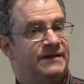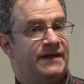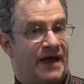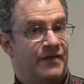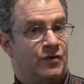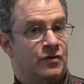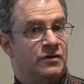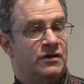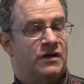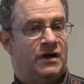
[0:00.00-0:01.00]
together
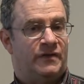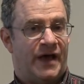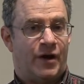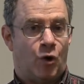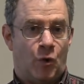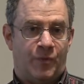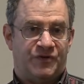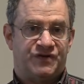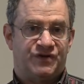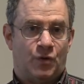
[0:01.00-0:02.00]
and that
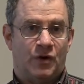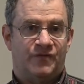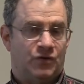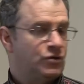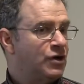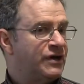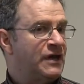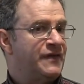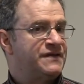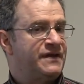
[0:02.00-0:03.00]
opens the door for looking
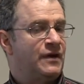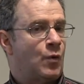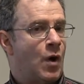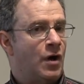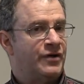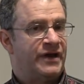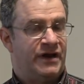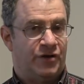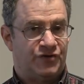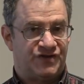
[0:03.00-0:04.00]
at this inequality
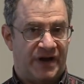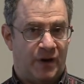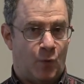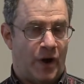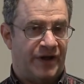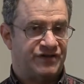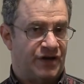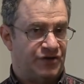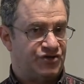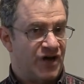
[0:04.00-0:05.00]
and understanding why it's
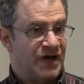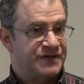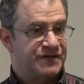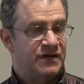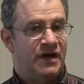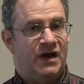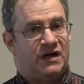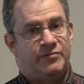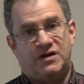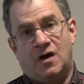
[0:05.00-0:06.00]
unjust and it
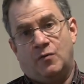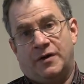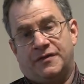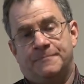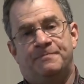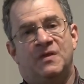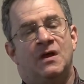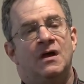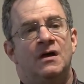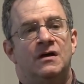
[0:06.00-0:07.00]
can be dealt with.
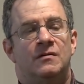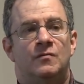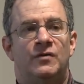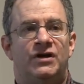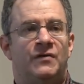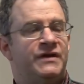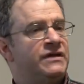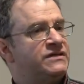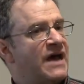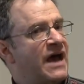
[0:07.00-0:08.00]
We don't need
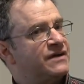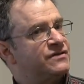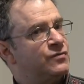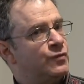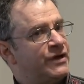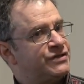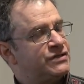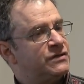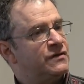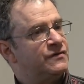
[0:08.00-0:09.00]
to tax the
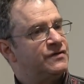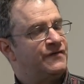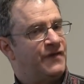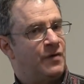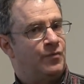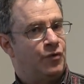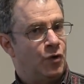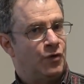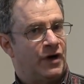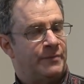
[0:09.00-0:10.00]
rich to fund
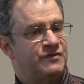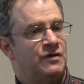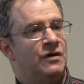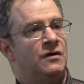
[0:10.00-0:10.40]
programs.